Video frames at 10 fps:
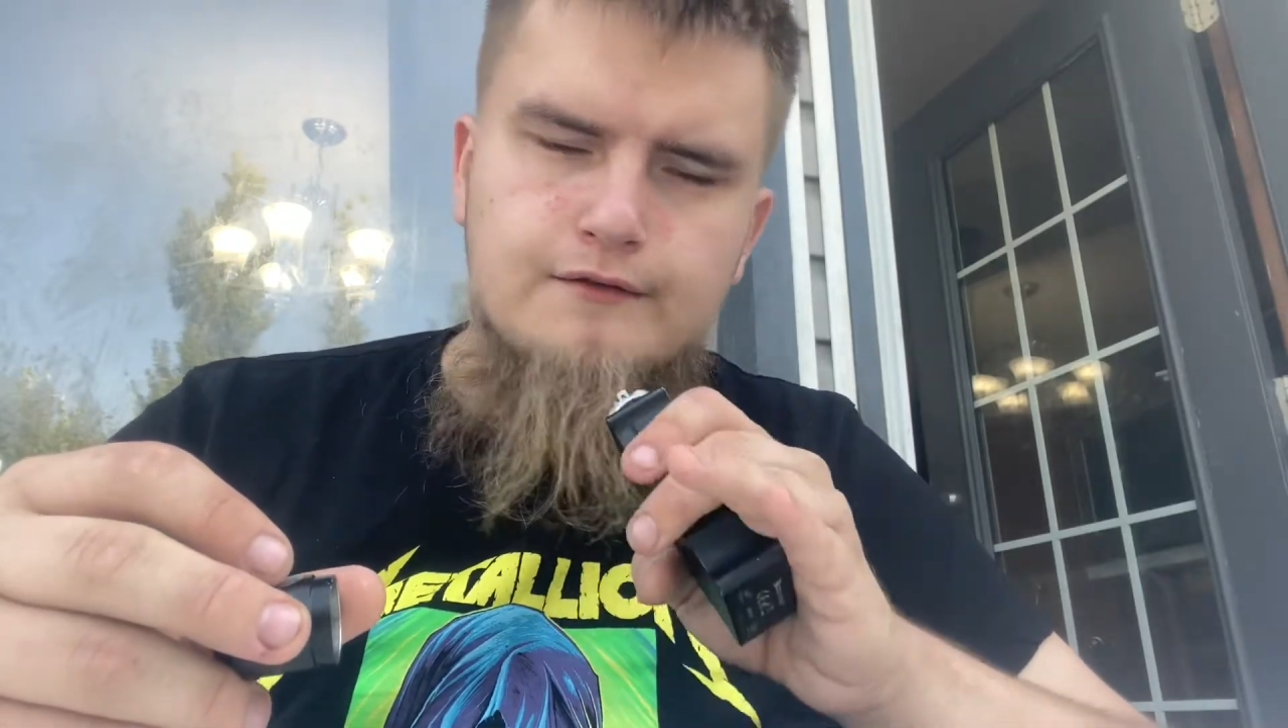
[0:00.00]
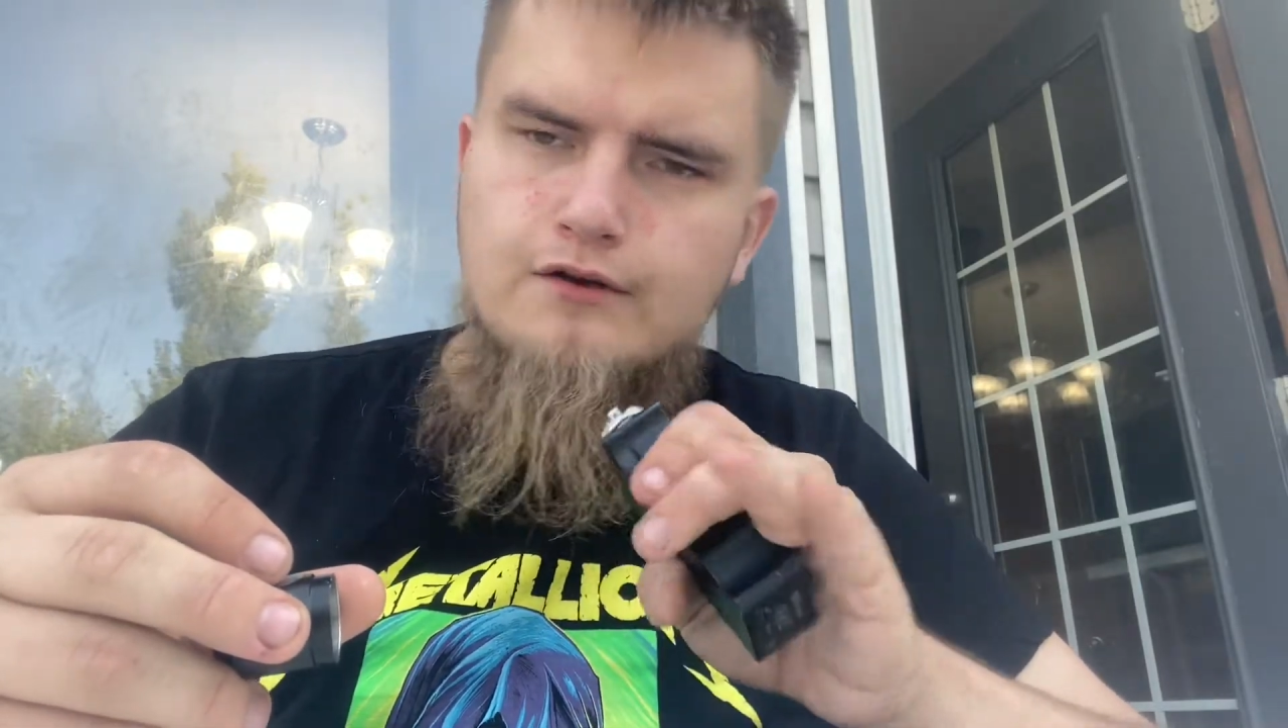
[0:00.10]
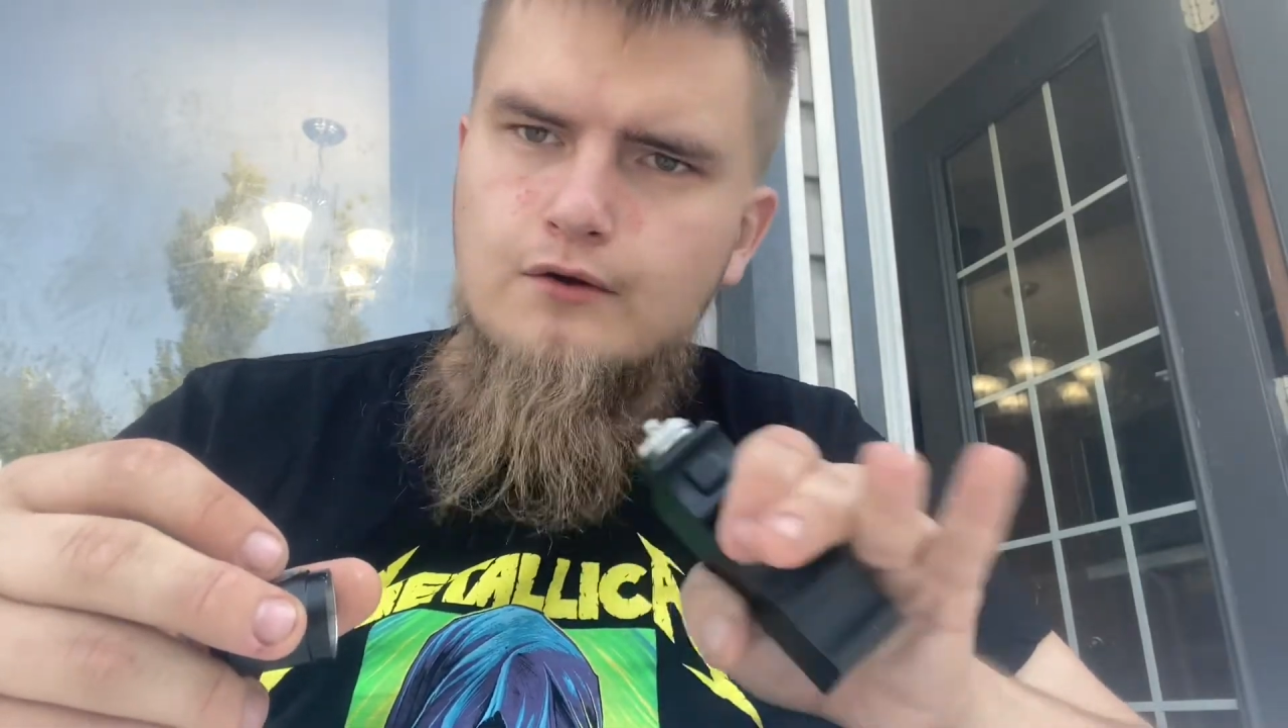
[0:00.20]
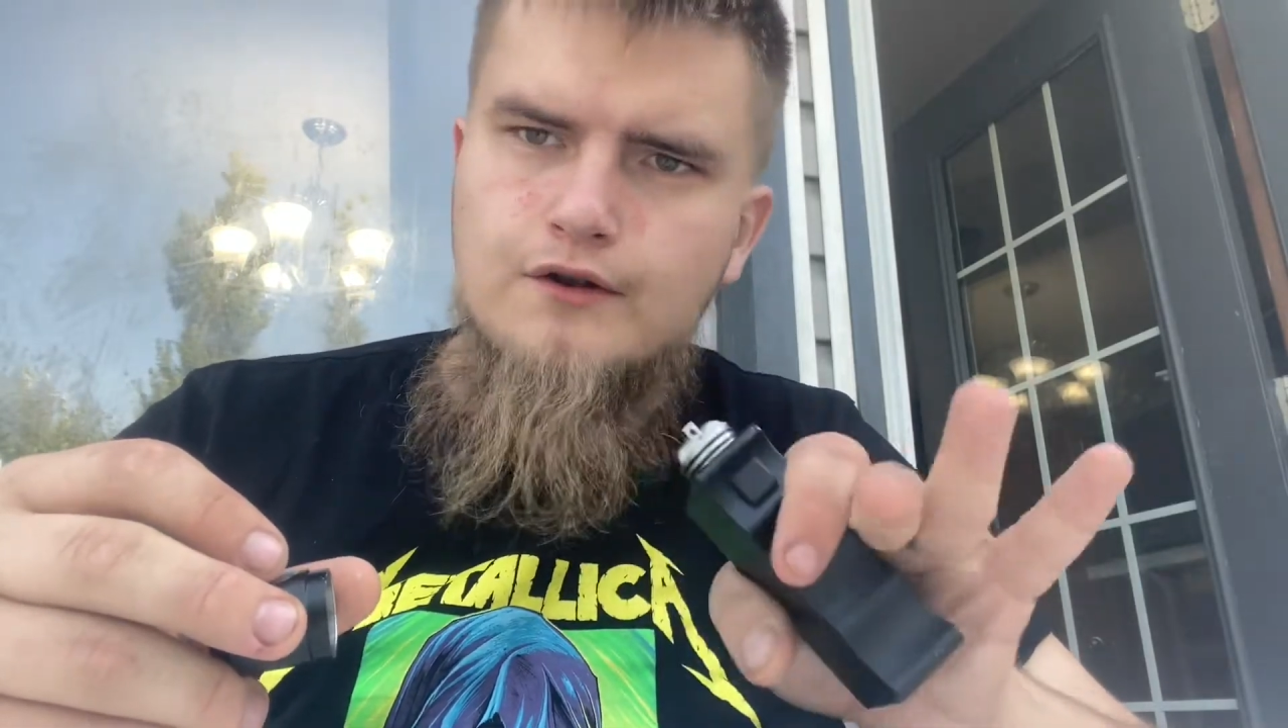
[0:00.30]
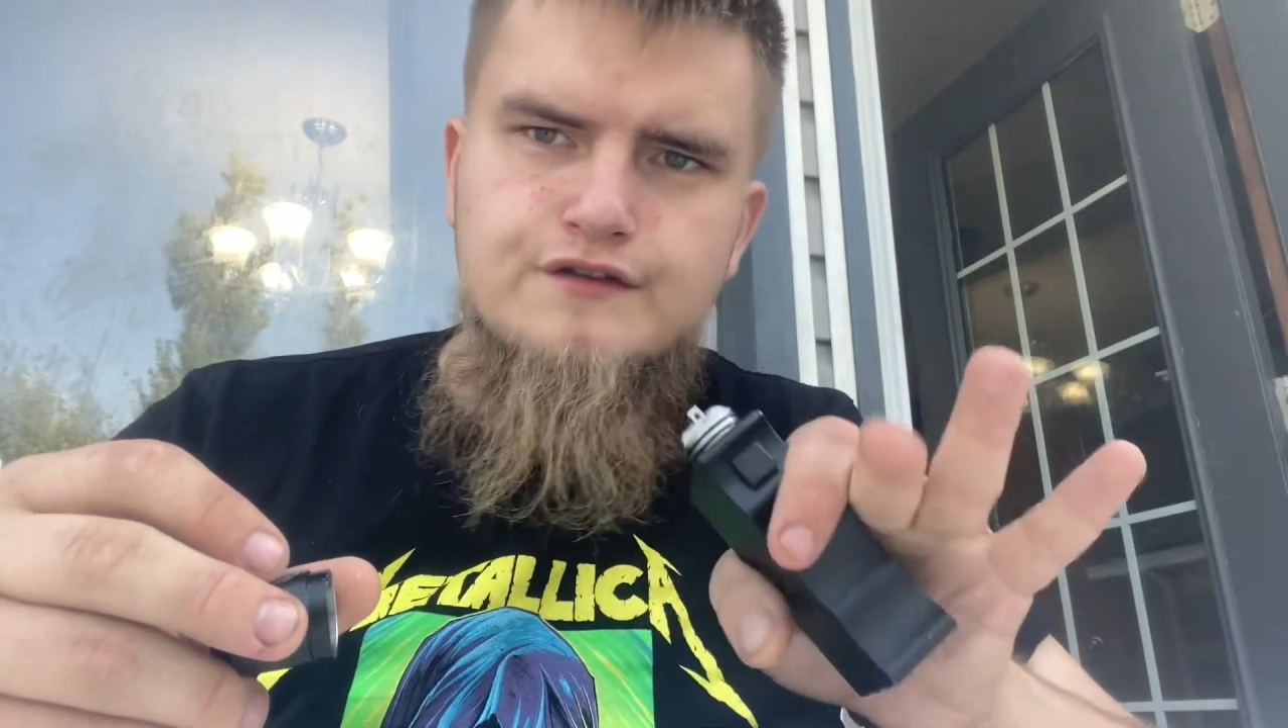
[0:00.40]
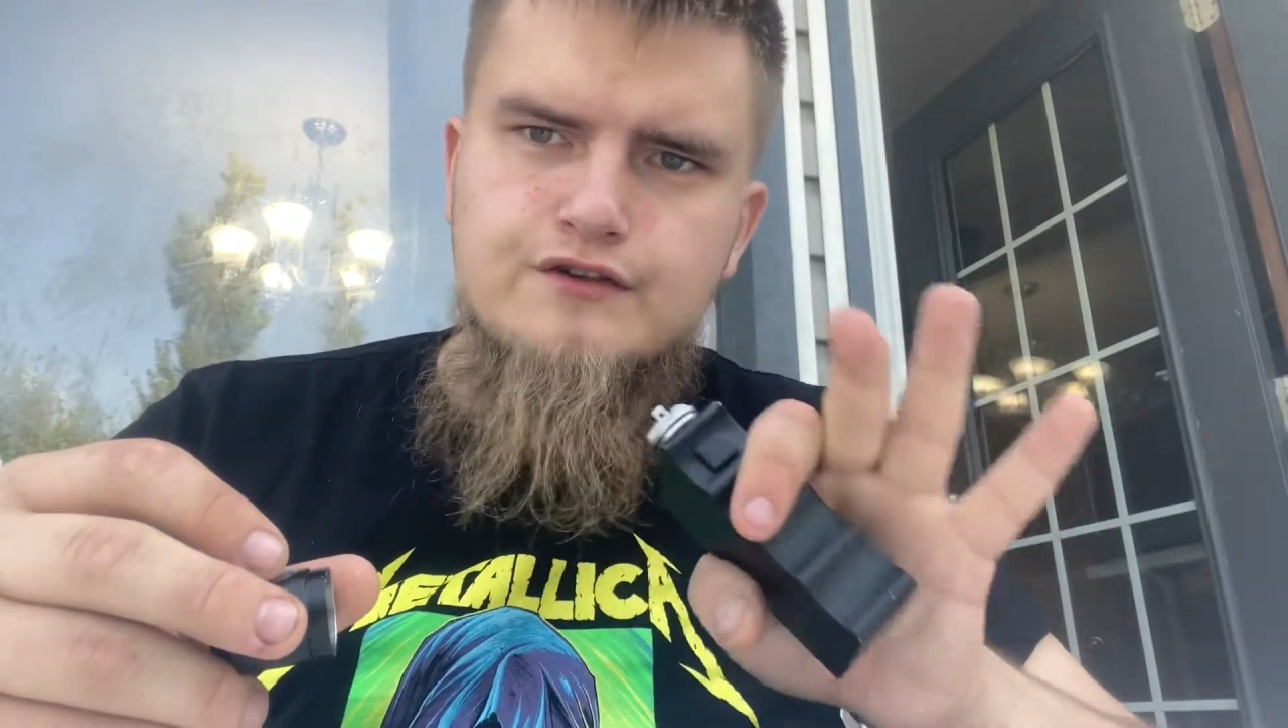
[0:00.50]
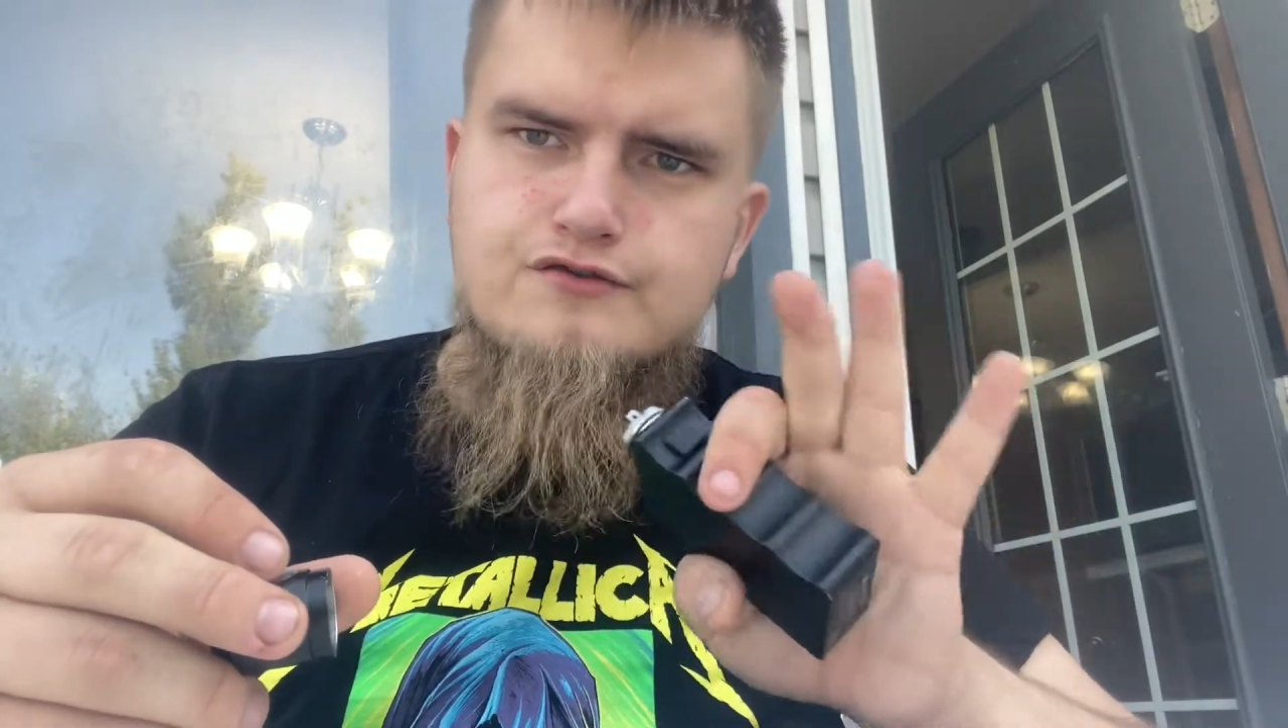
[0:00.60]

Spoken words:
don't use it,